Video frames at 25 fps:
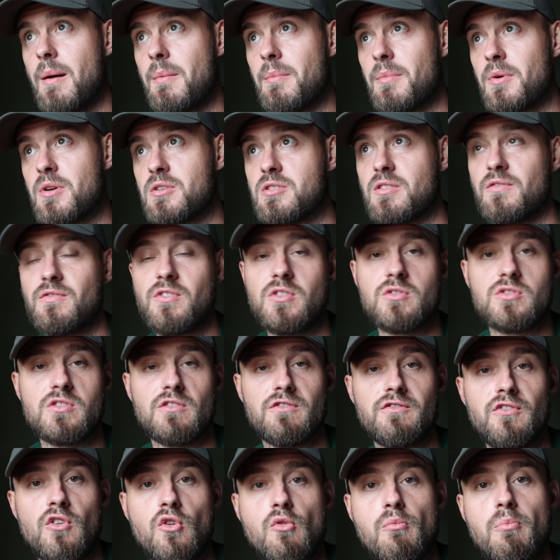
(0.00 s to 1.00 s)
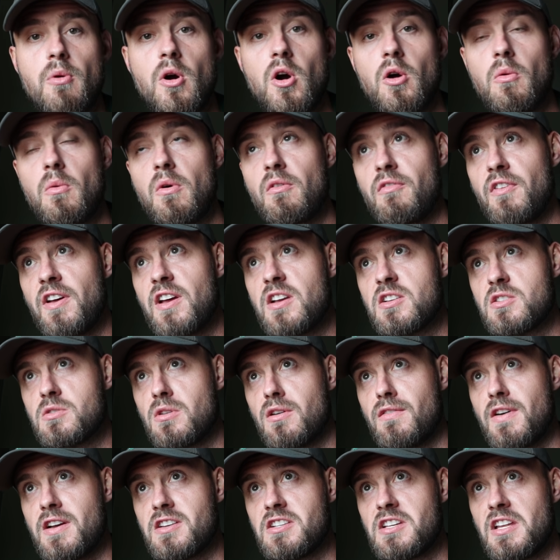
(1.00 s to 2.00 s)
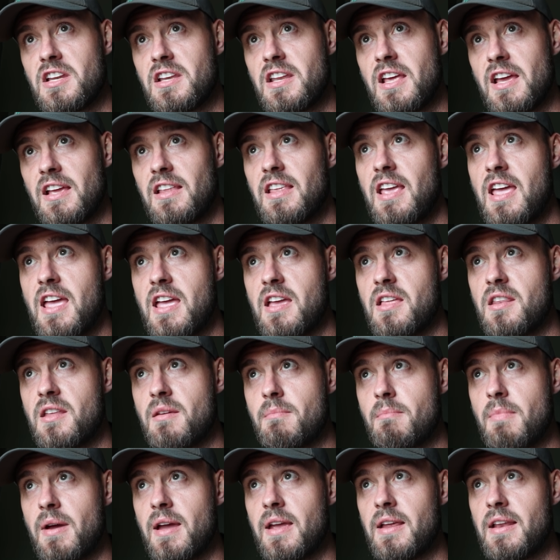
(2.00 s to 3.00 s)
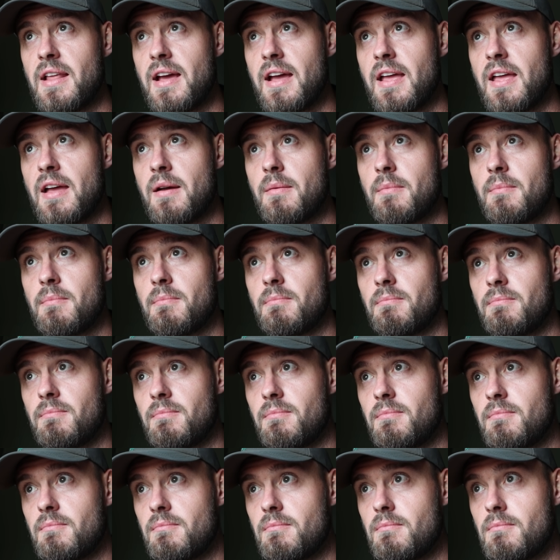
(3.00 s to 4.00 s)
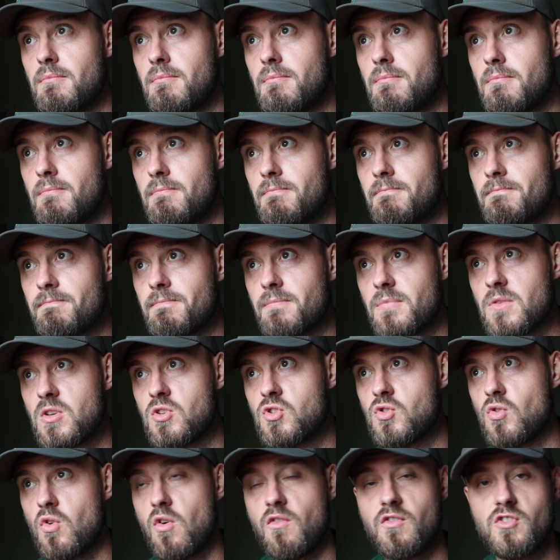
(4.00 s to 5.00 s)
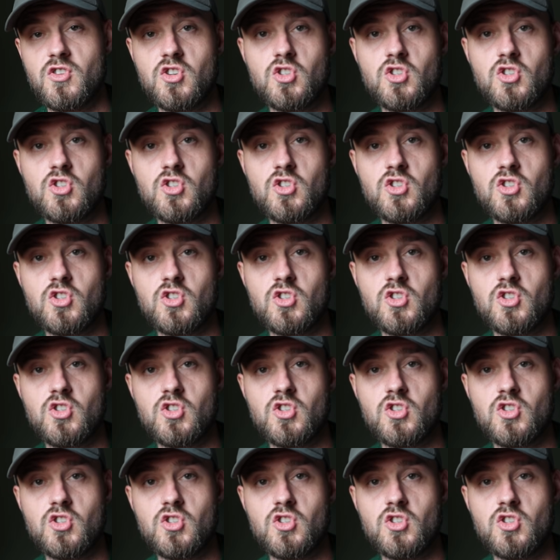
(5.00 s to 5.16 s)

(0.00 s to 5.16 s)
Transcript: because I've used a full bottle of it. So I've actually nicked in and made a sort of a